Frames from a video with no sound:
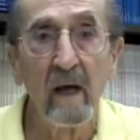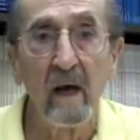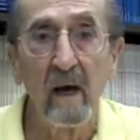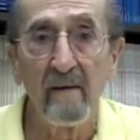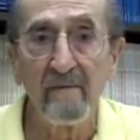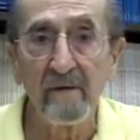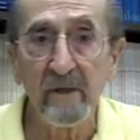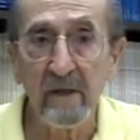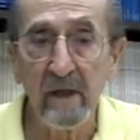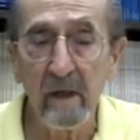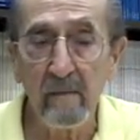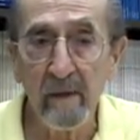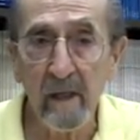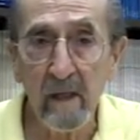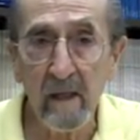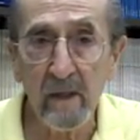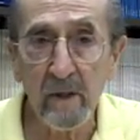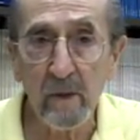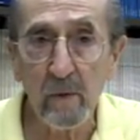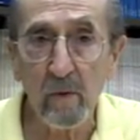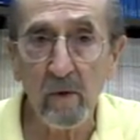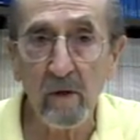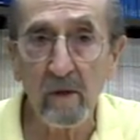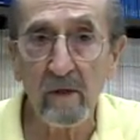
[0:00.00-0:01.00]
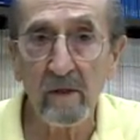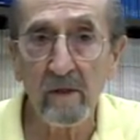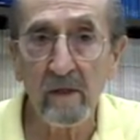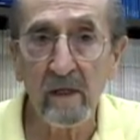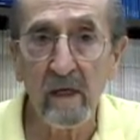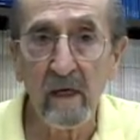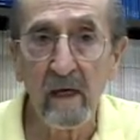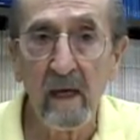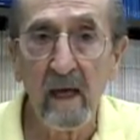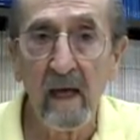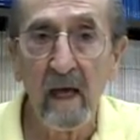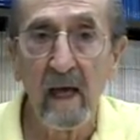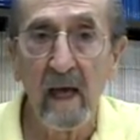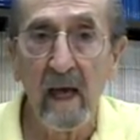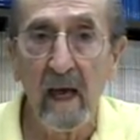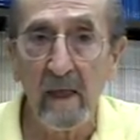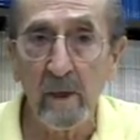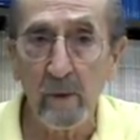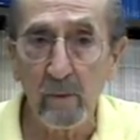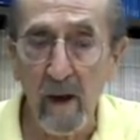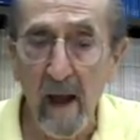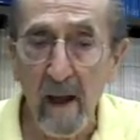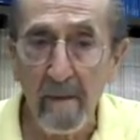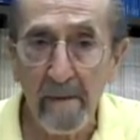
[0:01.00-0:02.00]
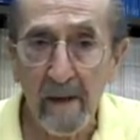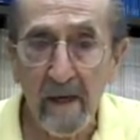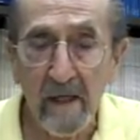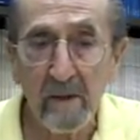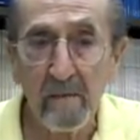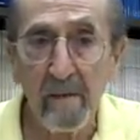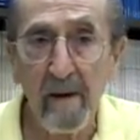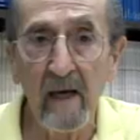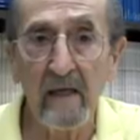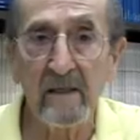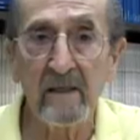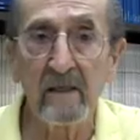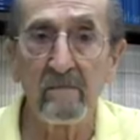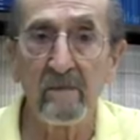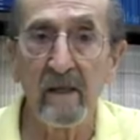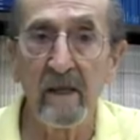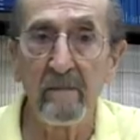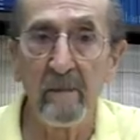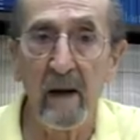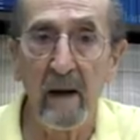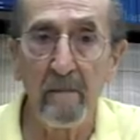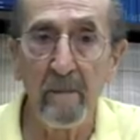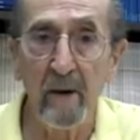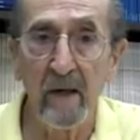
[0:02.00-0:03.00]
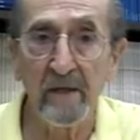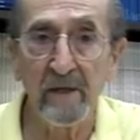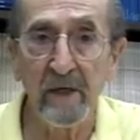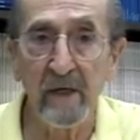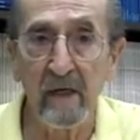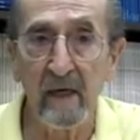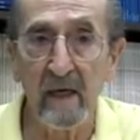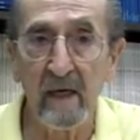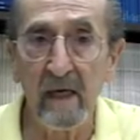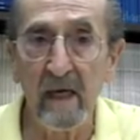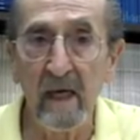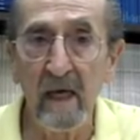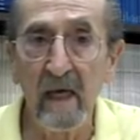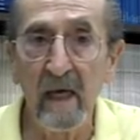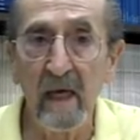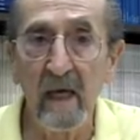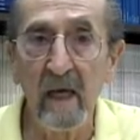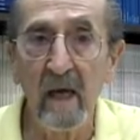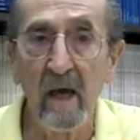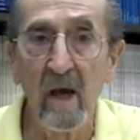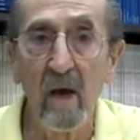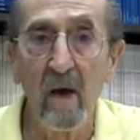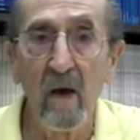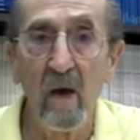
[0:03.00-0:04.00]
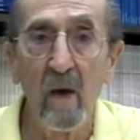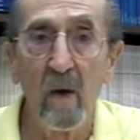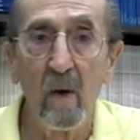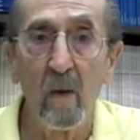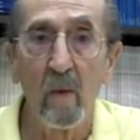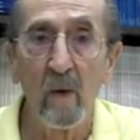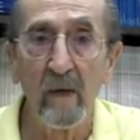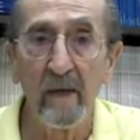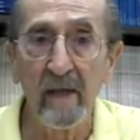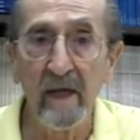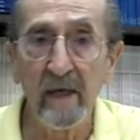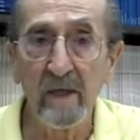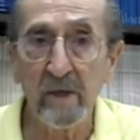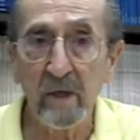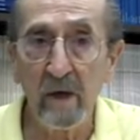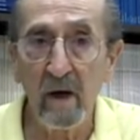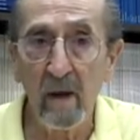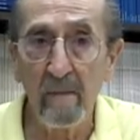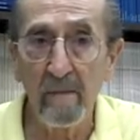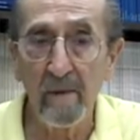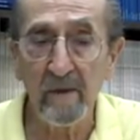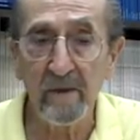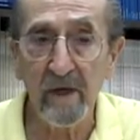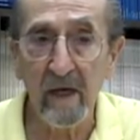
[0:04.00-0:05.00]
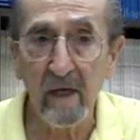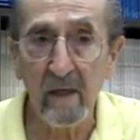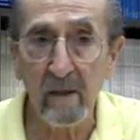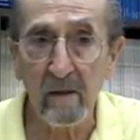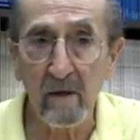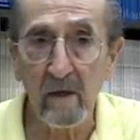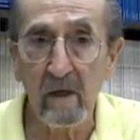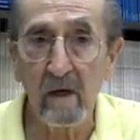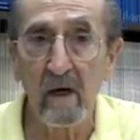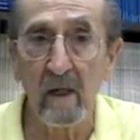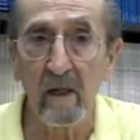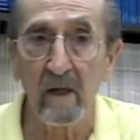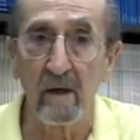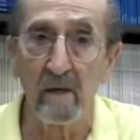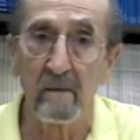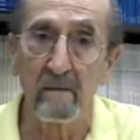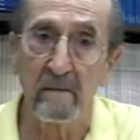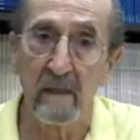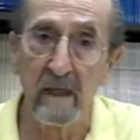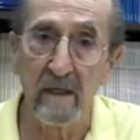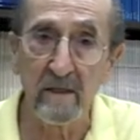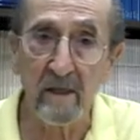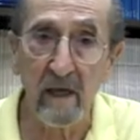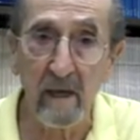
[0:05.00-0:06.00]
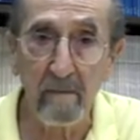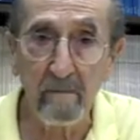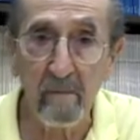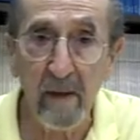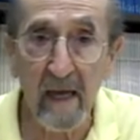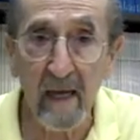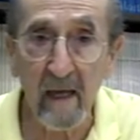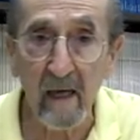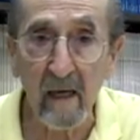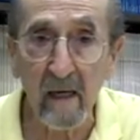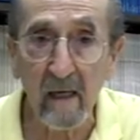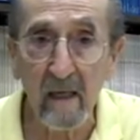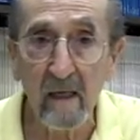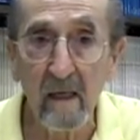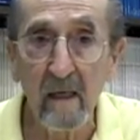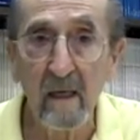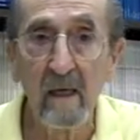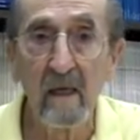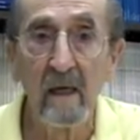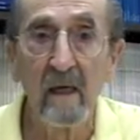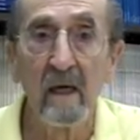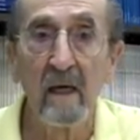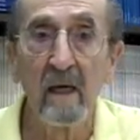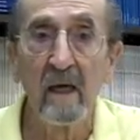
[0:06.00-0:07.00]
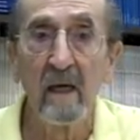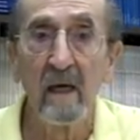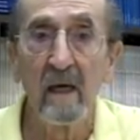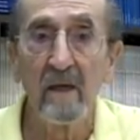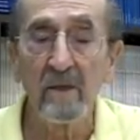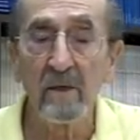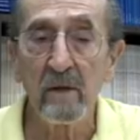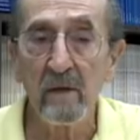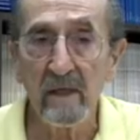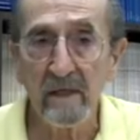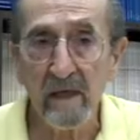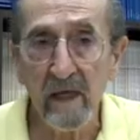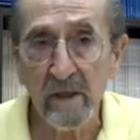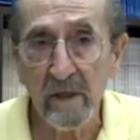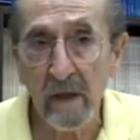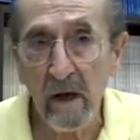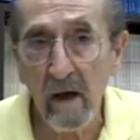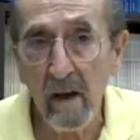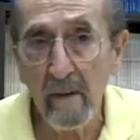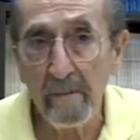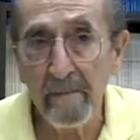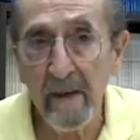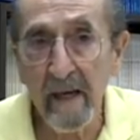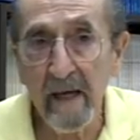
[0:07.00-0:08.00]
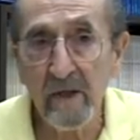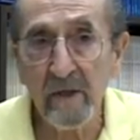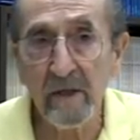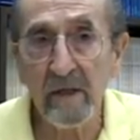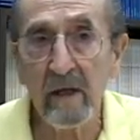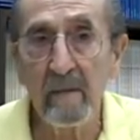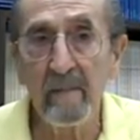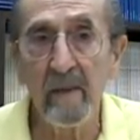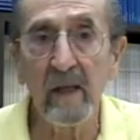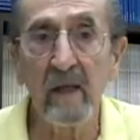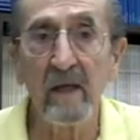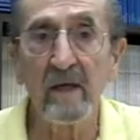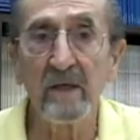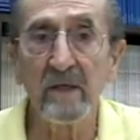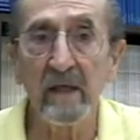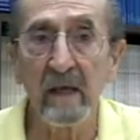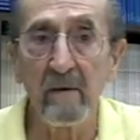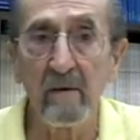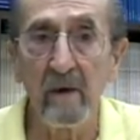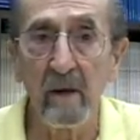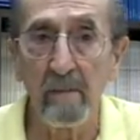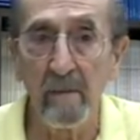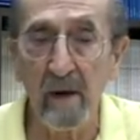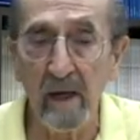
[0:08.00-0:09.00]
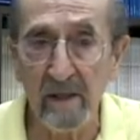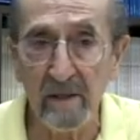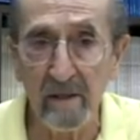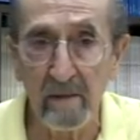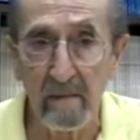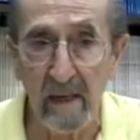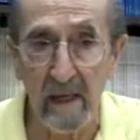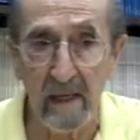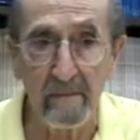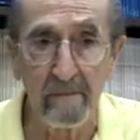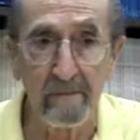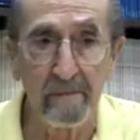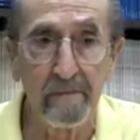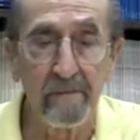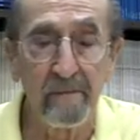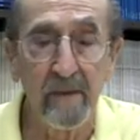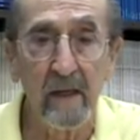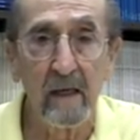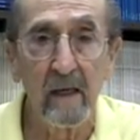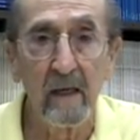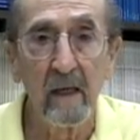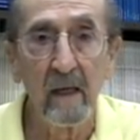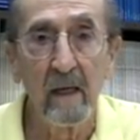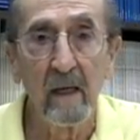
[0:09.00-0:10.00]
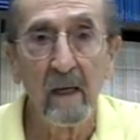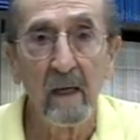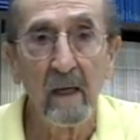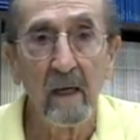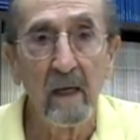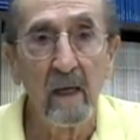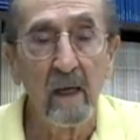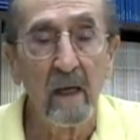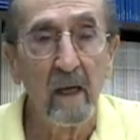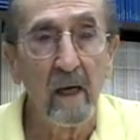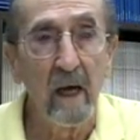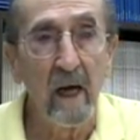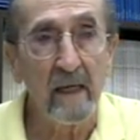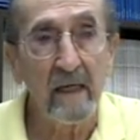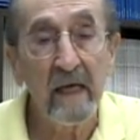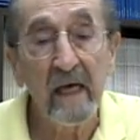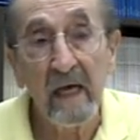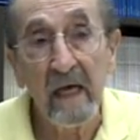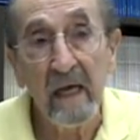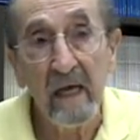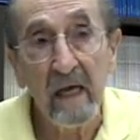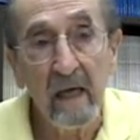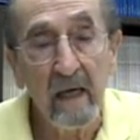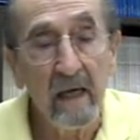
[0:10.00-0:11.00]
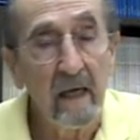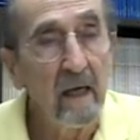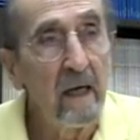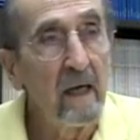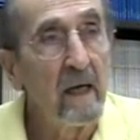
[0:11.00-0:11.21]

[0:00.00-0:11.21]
of stimulus words as rapid as possibly by pressing a key when they saw a particular color, let's say pink. As soon as they saw a pink stimulus, they were to press the button, a key.